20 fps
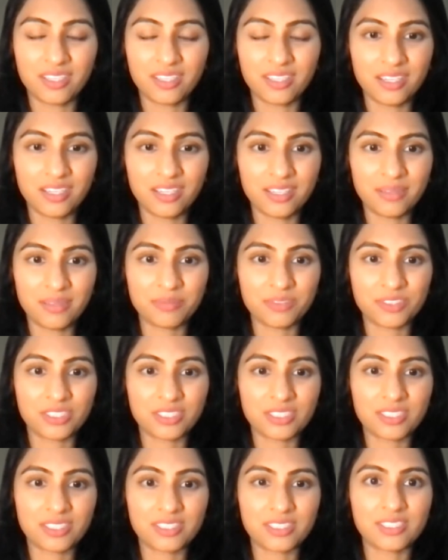I'm just
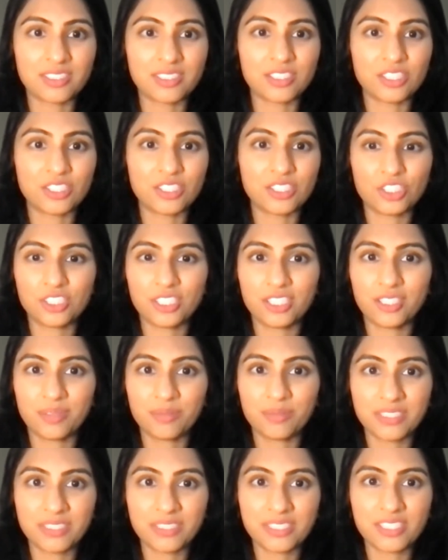going to share my
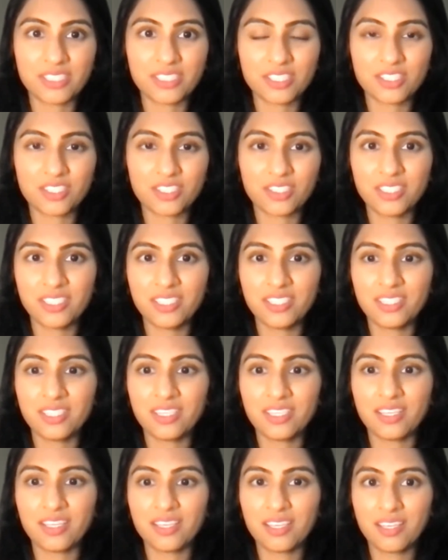
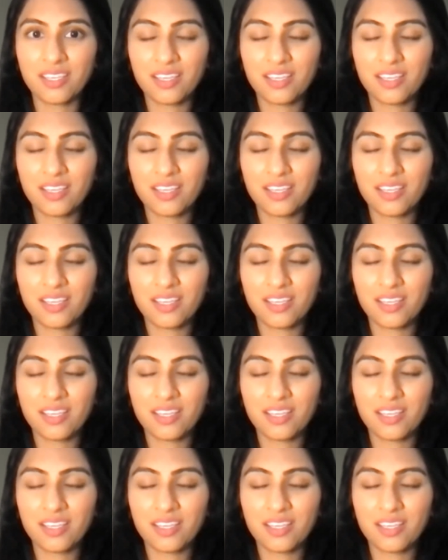screen.